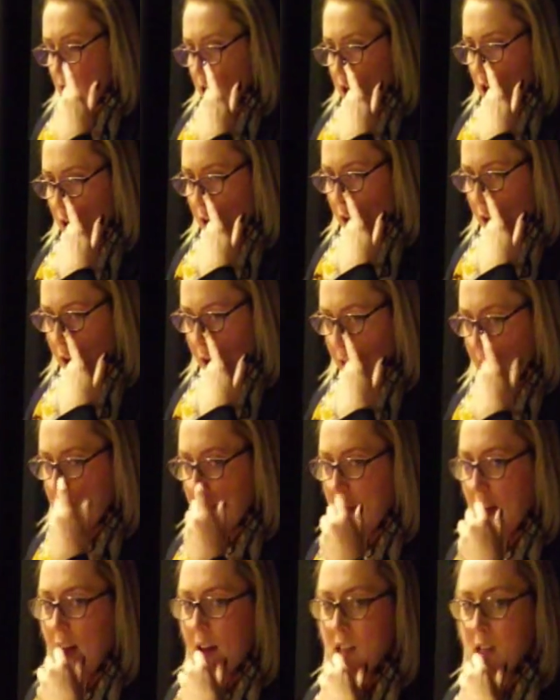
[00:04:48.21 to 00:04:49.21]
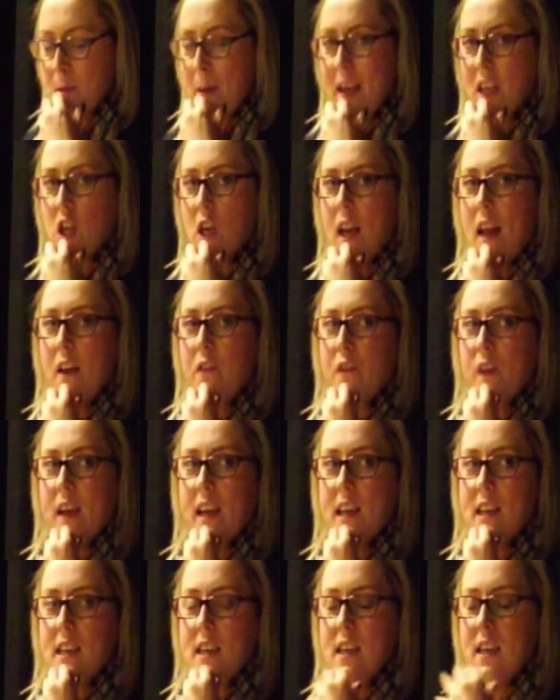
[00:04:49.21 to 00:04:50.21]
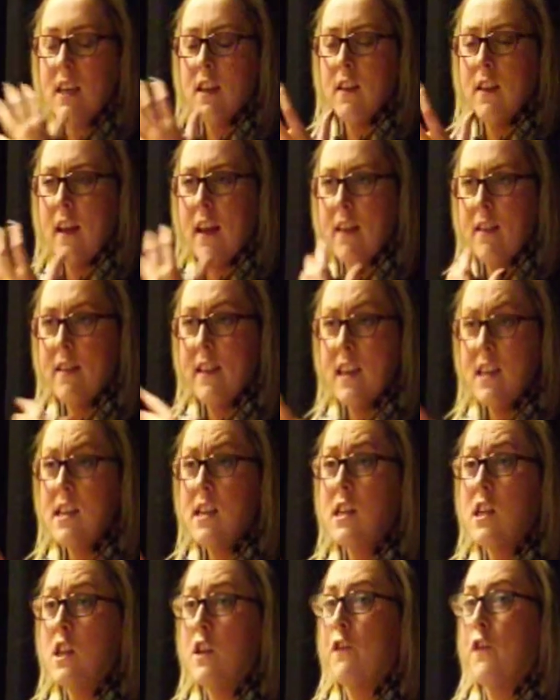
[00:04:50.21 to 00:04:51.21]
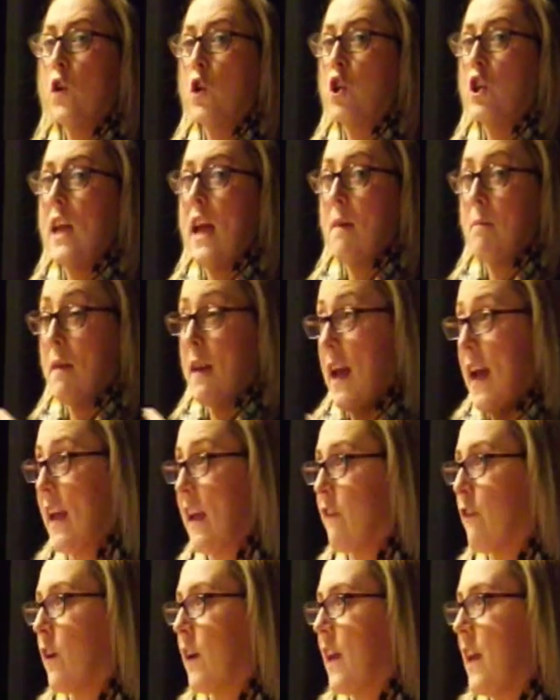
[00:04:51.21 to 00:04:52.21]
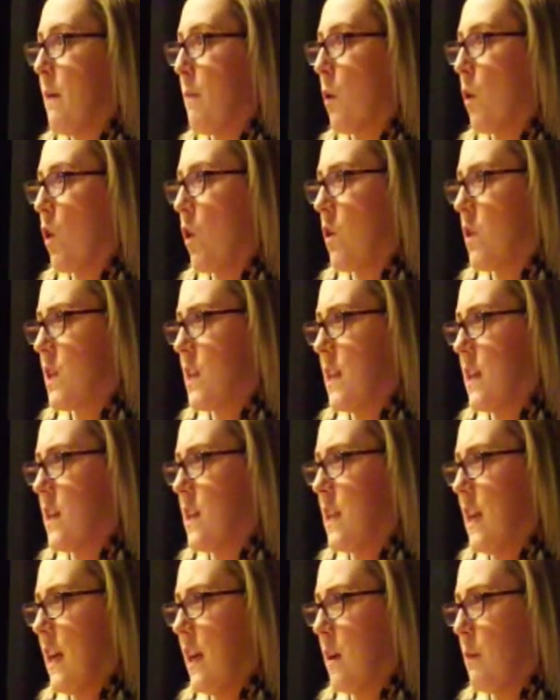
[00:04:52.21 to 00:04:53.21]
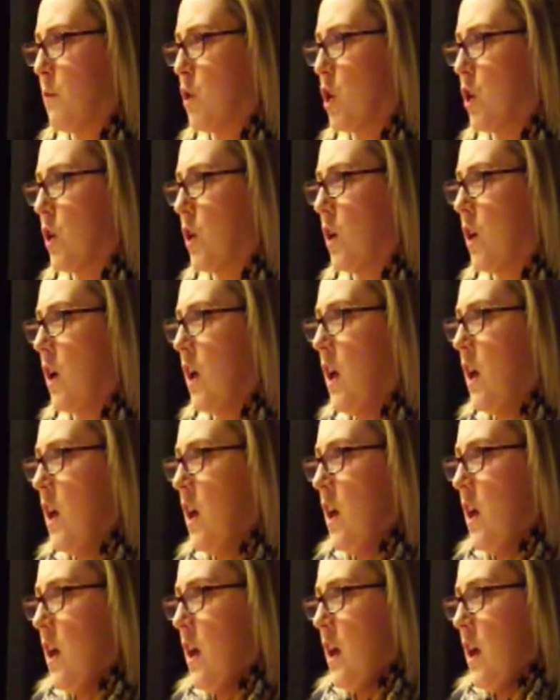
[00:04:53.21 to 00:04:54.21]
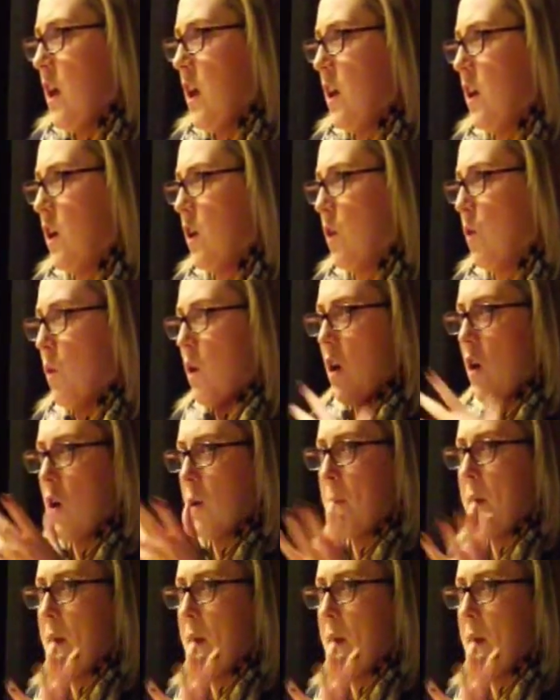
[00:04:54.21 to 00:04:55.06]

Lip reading: Now, a special advocate, this is the first time that I ever came across this, and I'm sure, you know, a lot